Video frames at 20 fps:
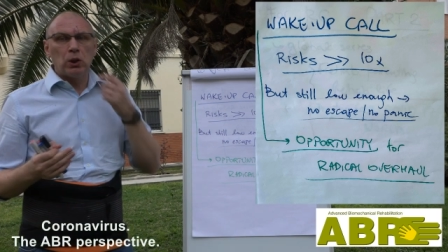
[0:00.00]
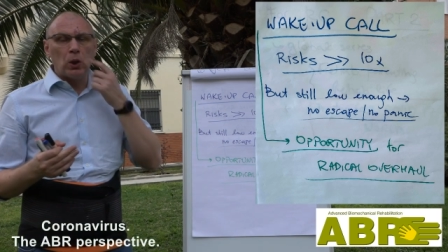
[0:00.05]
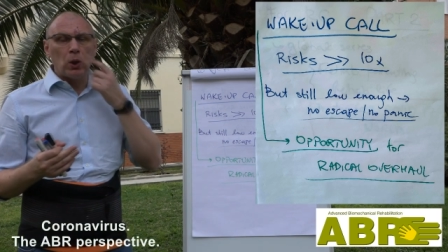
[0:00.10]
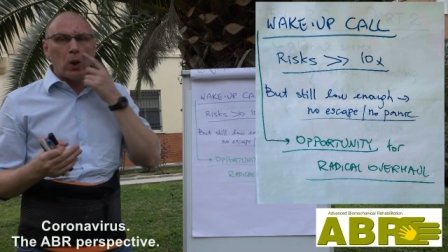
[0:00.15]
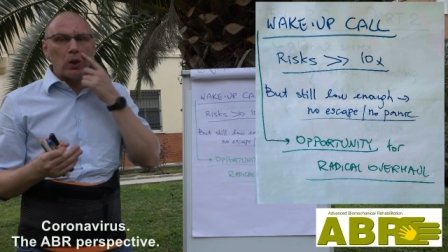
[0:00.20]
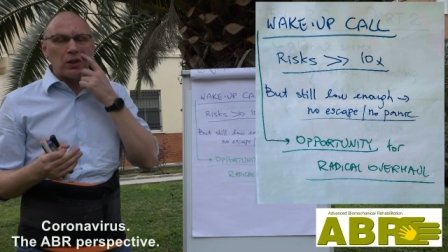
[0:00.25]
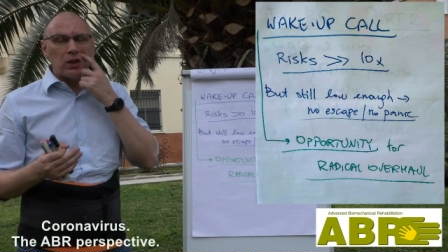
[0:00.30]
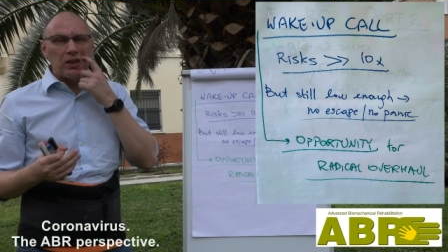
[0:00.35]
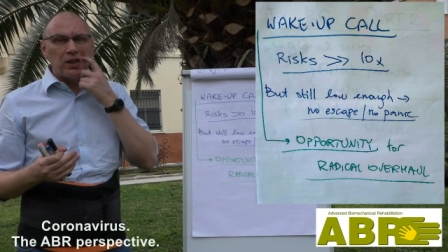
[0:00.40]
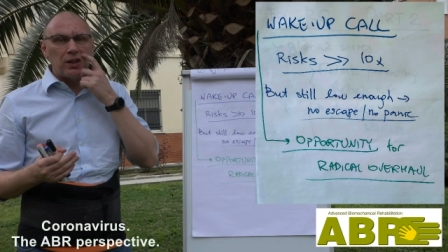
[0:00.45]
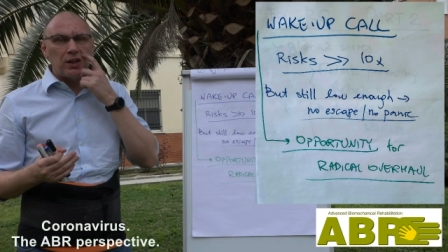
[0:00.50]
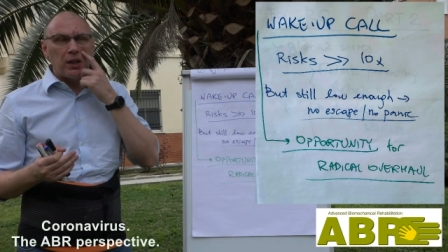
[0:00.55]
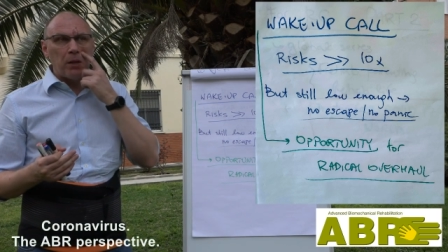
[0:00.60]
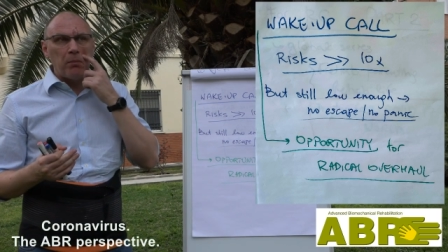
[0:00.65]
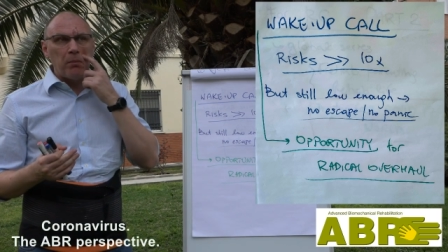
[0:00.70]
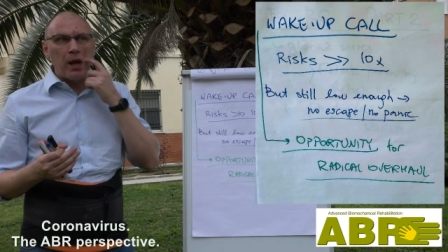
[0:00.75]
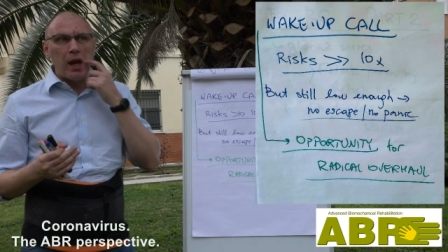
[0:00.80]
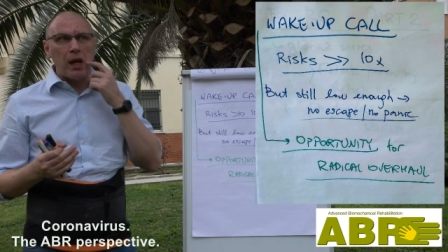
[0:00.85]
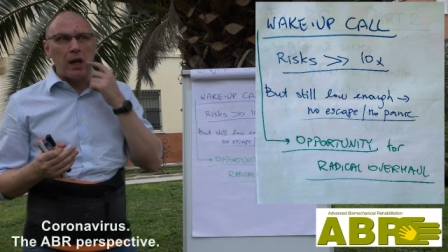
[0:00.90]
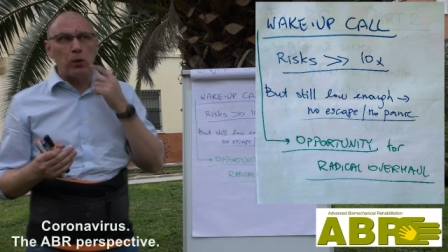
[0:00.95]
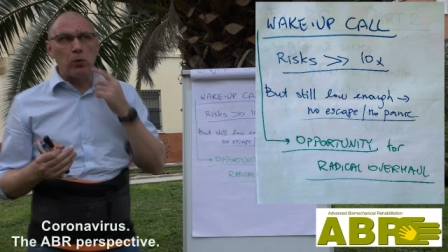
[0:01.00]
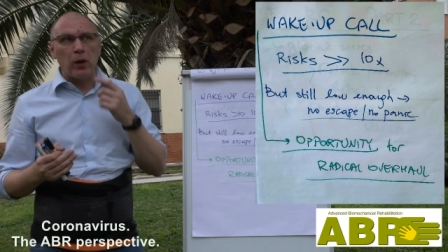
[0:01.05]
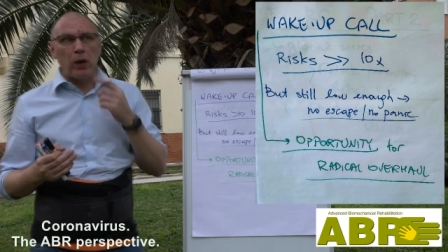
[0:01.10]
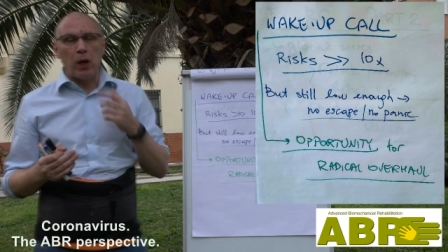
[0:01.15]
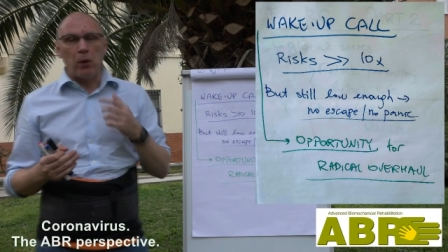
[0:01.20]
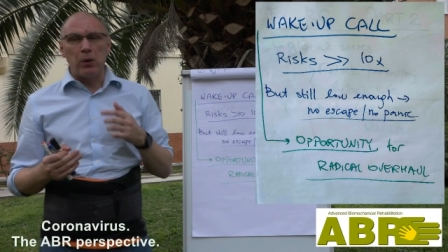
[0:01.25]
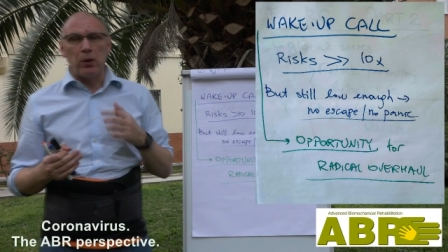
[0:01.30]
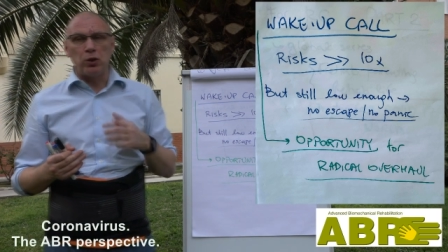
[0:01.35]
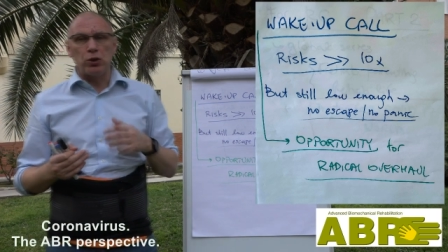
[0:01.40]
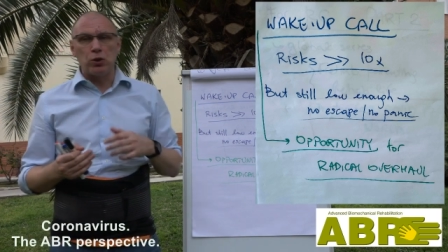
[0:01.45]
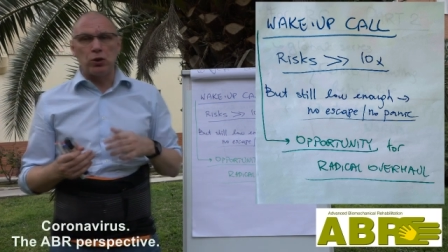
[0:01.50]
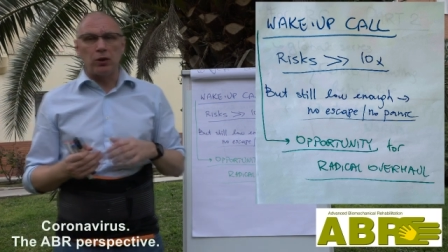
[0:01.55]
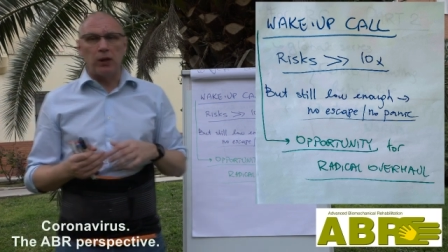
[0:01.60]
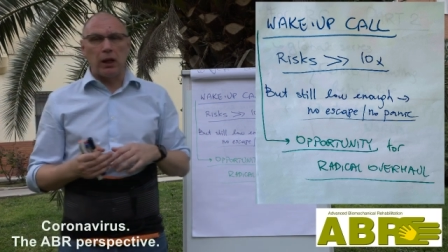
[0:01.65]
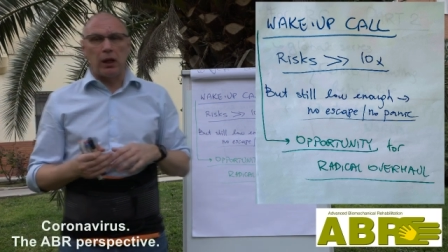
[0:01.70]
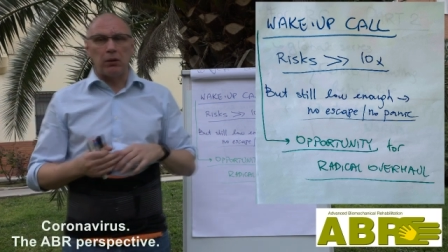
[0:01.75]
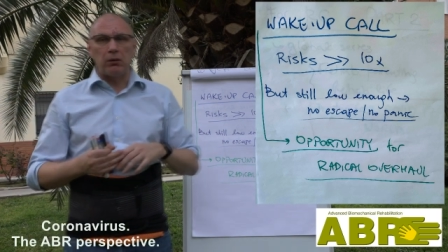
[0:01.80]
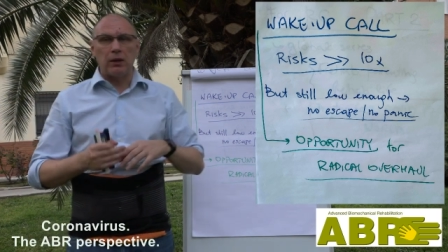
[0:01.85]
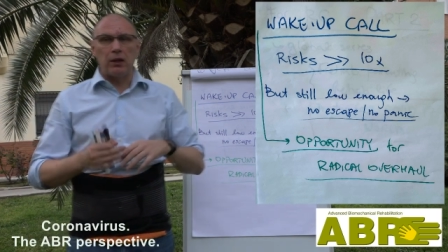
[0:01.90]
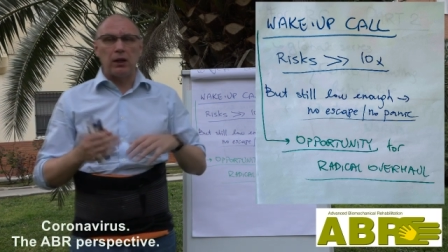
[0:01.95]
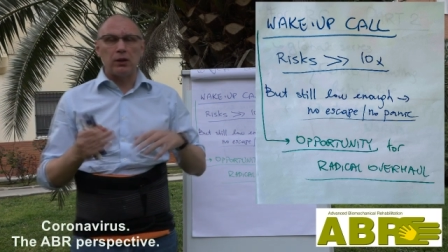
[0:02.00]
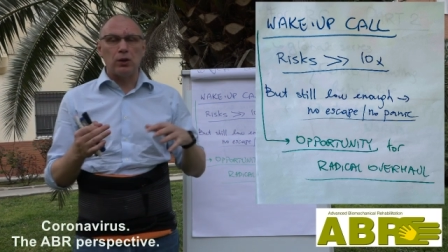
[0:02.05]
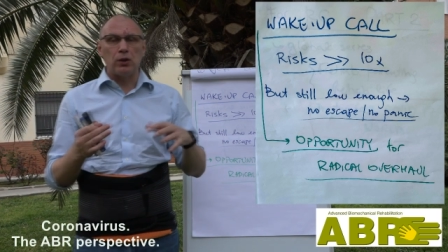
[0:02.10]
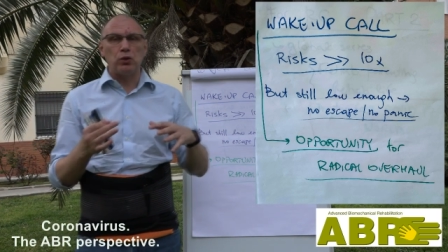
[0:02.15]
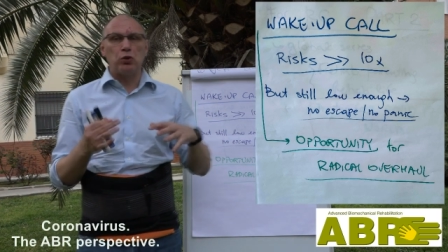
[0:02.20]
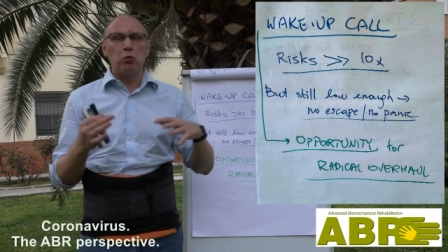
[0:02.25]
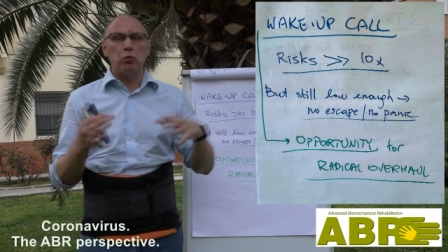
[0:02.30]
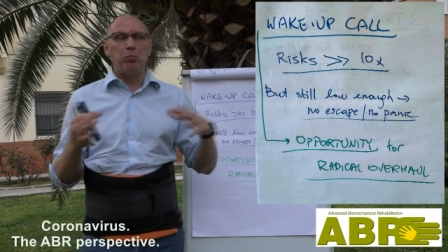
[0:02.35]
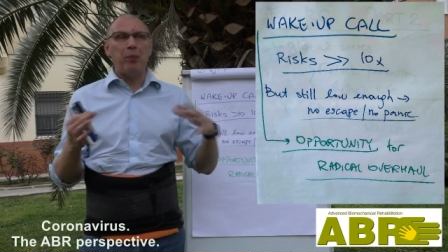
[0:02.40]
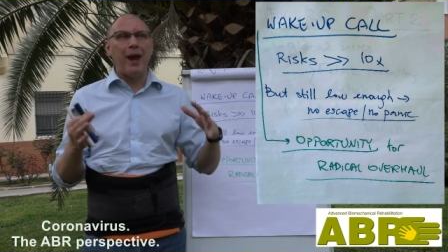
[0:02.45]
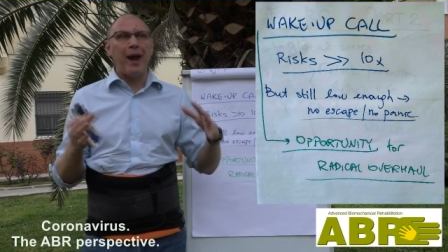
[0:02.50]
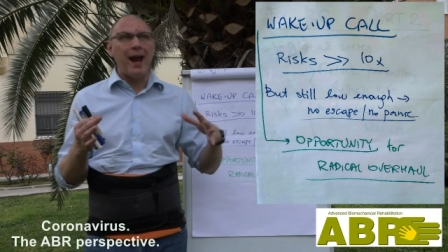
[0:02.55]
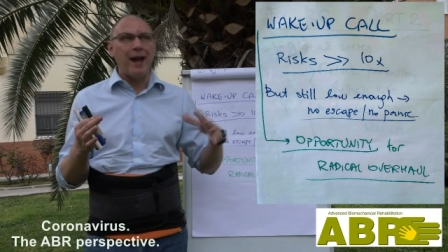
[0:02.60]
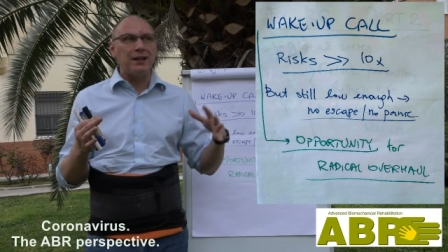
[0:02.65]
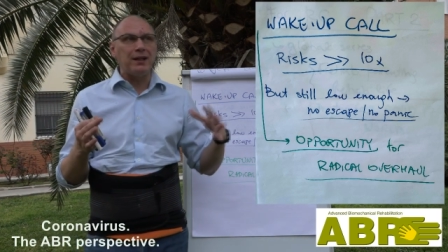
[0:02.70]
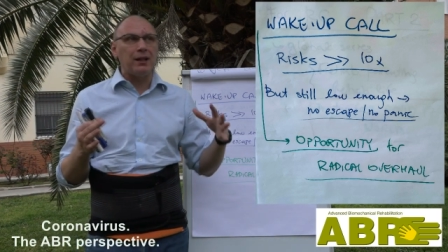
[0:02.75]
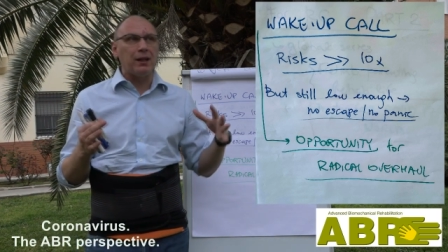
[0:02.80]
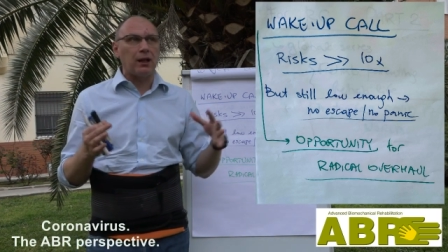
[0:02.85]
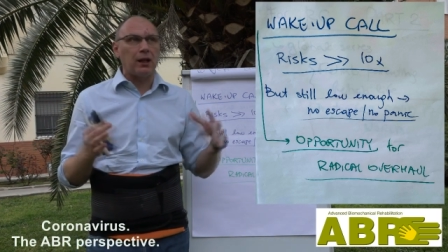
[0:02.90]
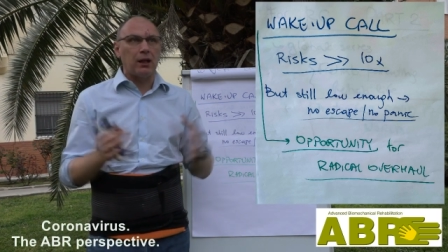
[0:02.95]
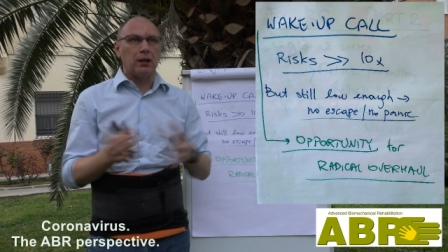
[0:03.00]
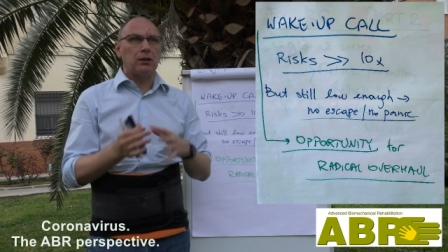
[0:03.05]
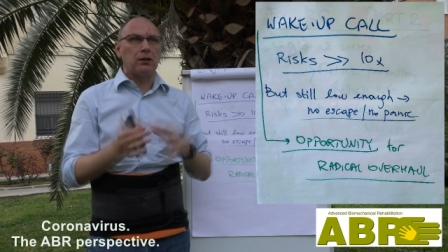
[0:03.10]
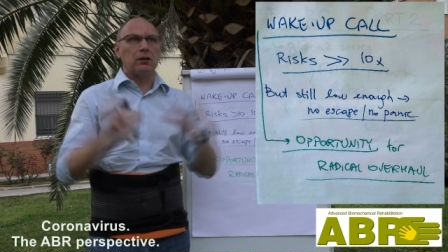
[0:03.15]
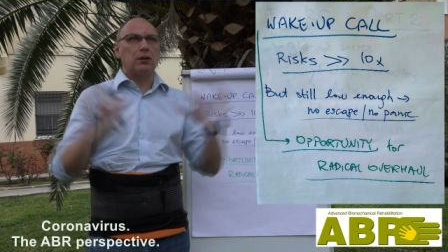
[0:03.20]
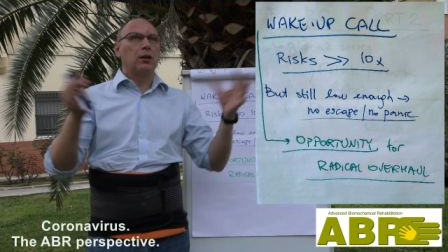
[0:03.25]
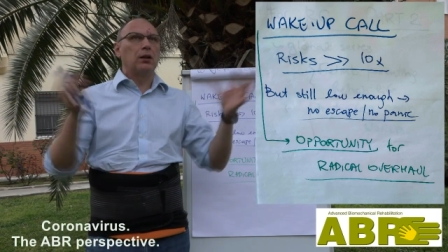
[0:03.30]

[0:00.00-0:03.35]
not in the domain where we should like get into panic and,